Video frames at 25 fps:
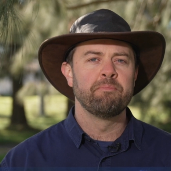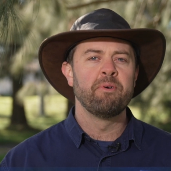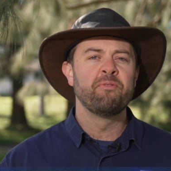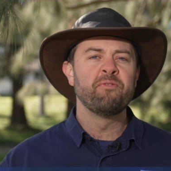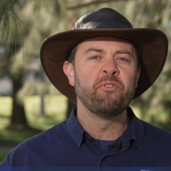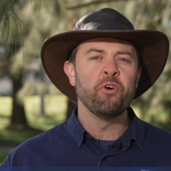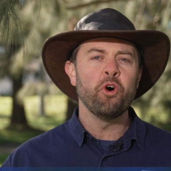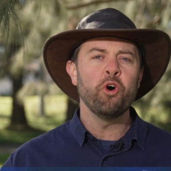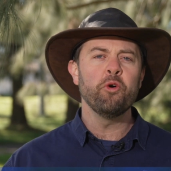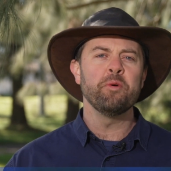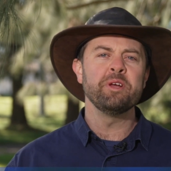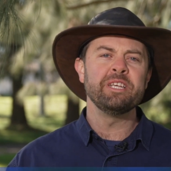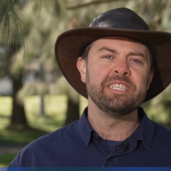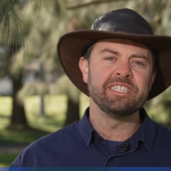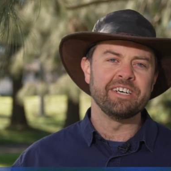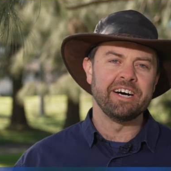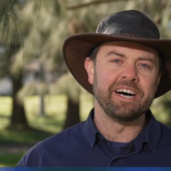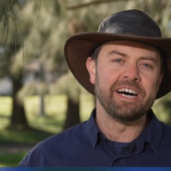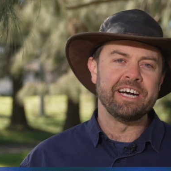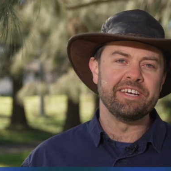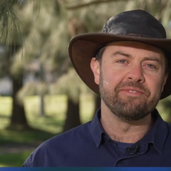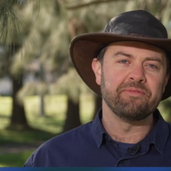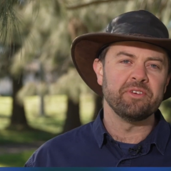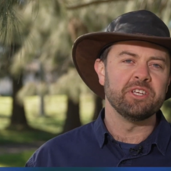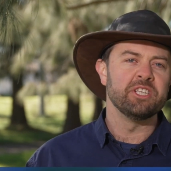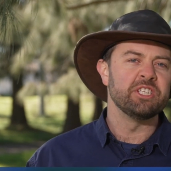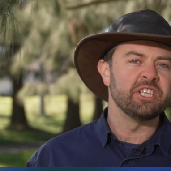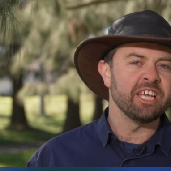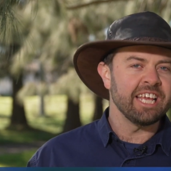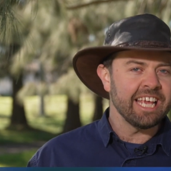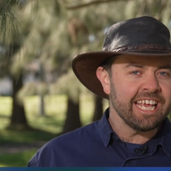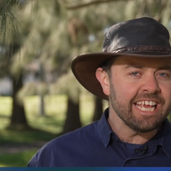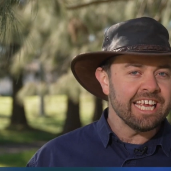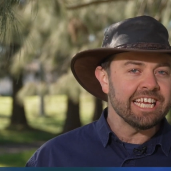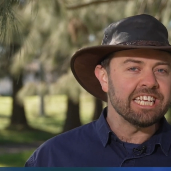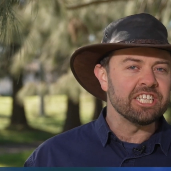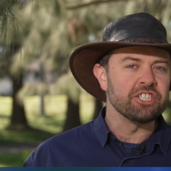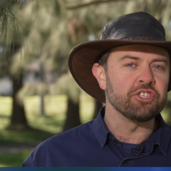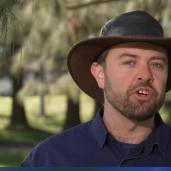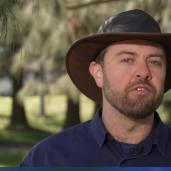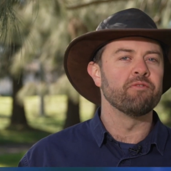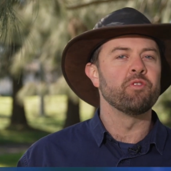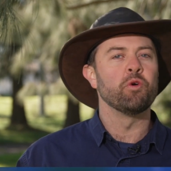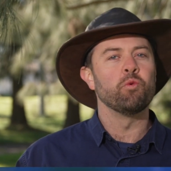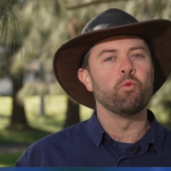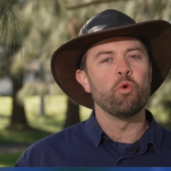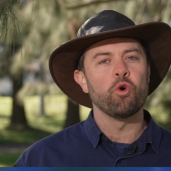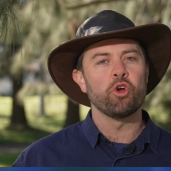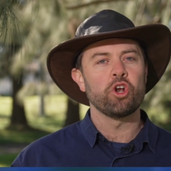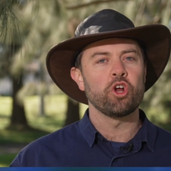Before we dive into each of
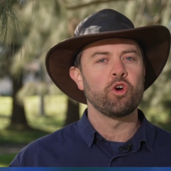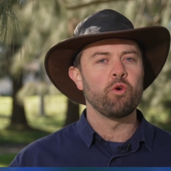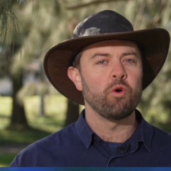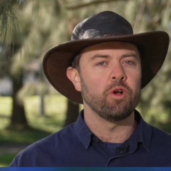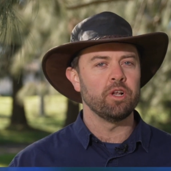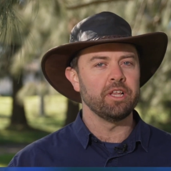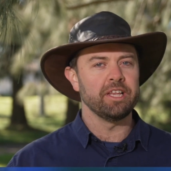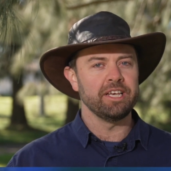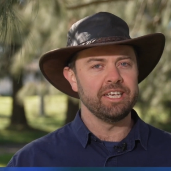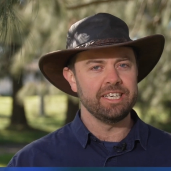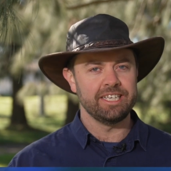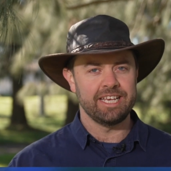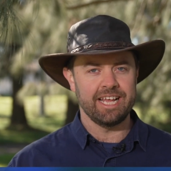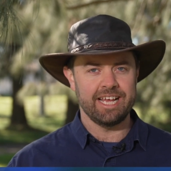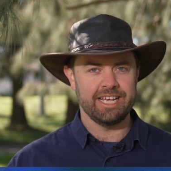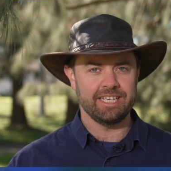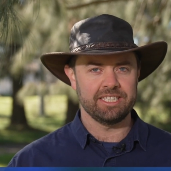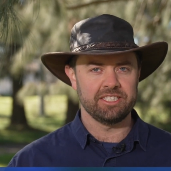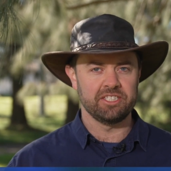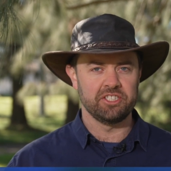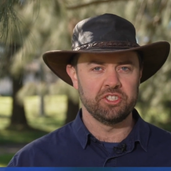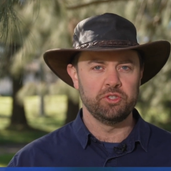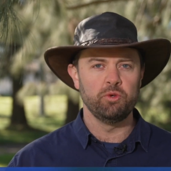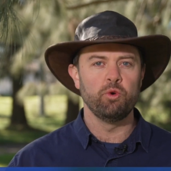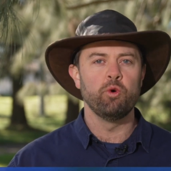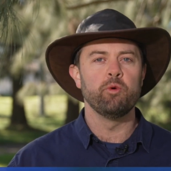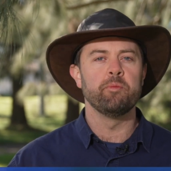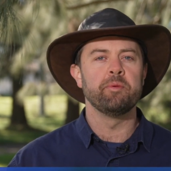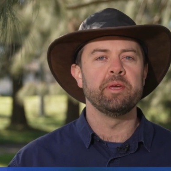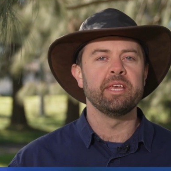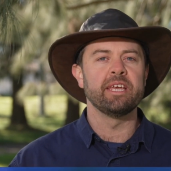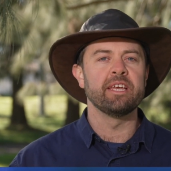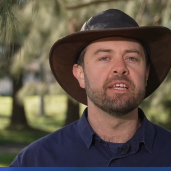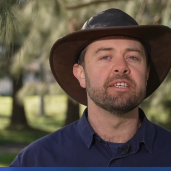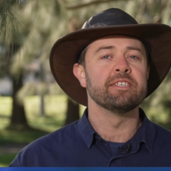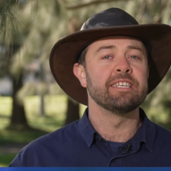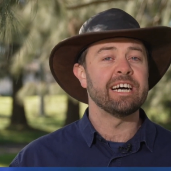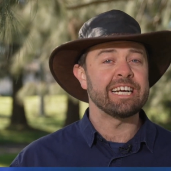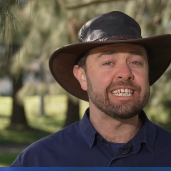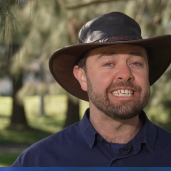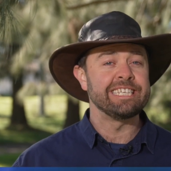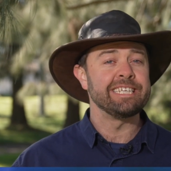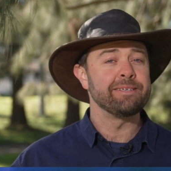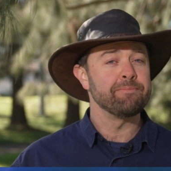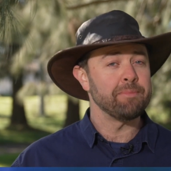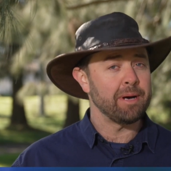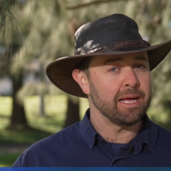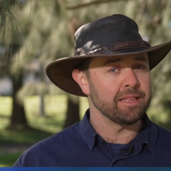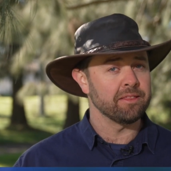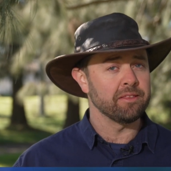the water quality tests you will be
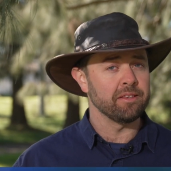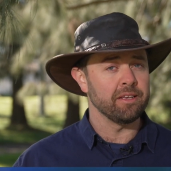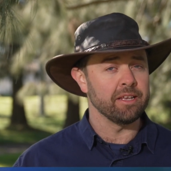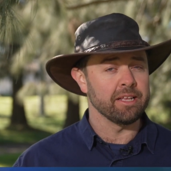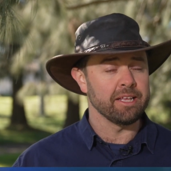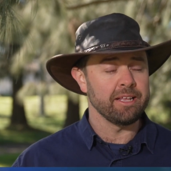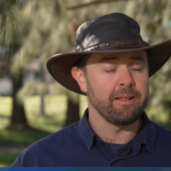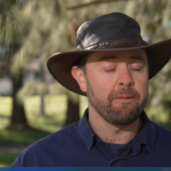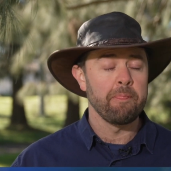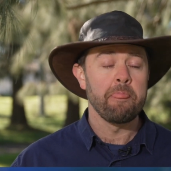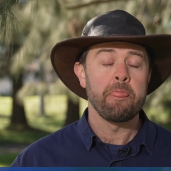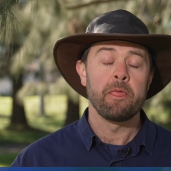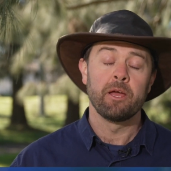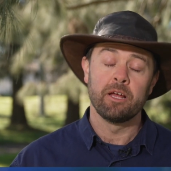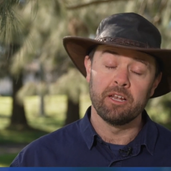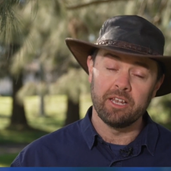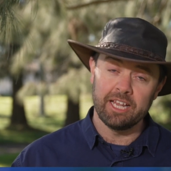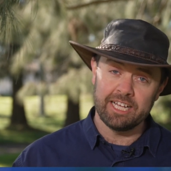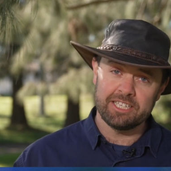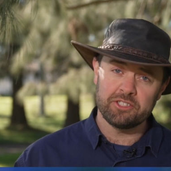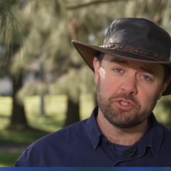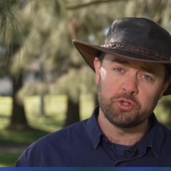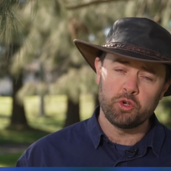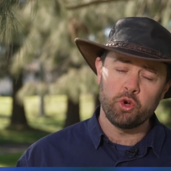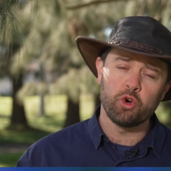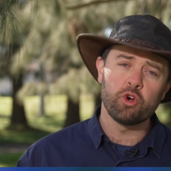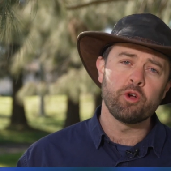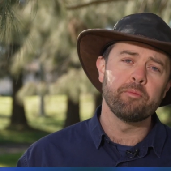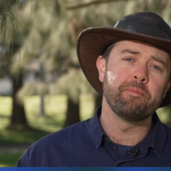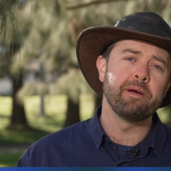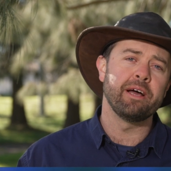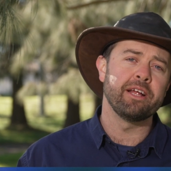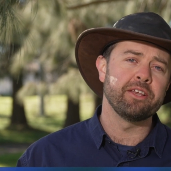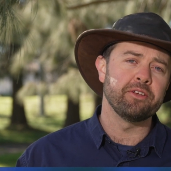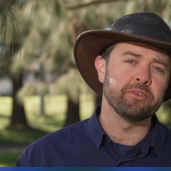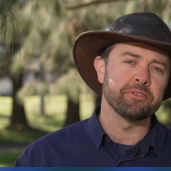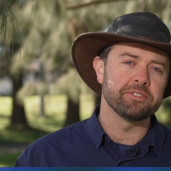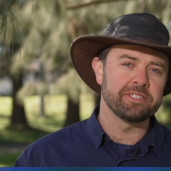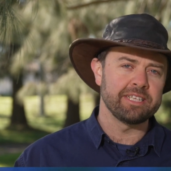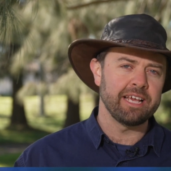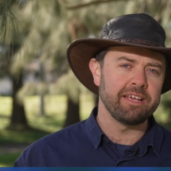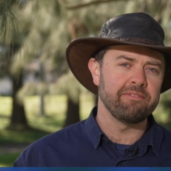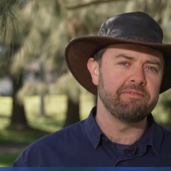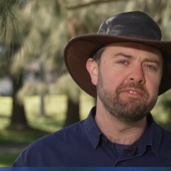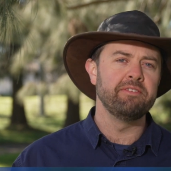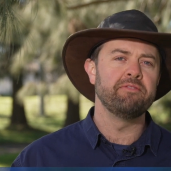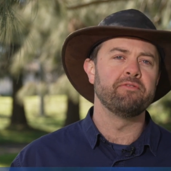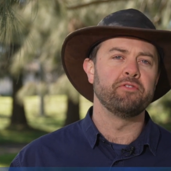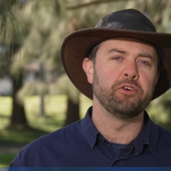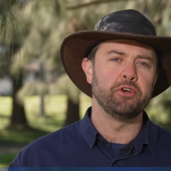conducting monthly, let's talk about your
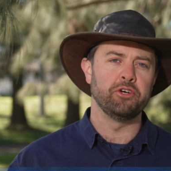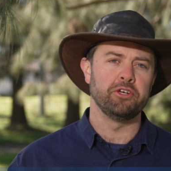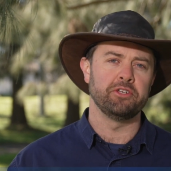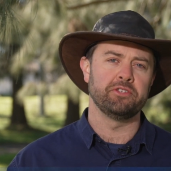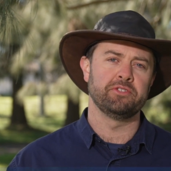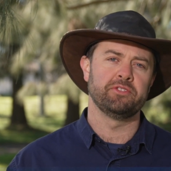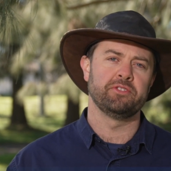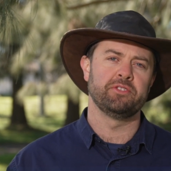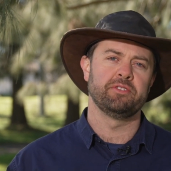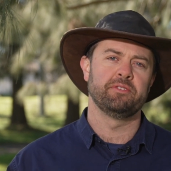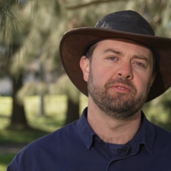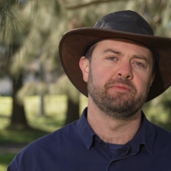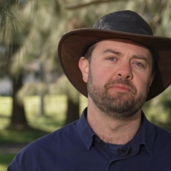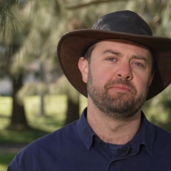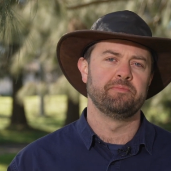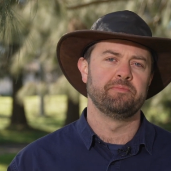safety first.